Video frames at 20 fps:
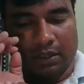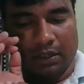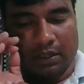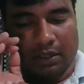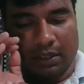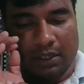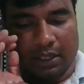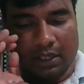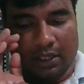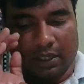
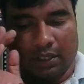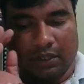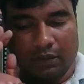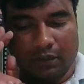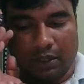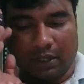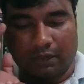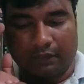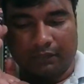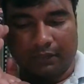need you
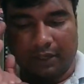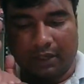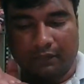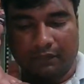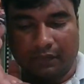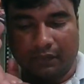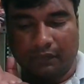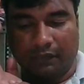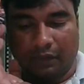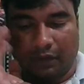can
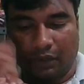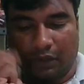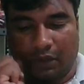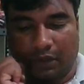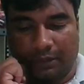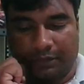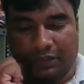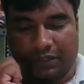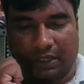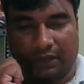fulfill for
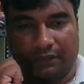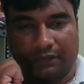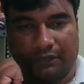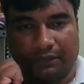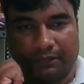yourself.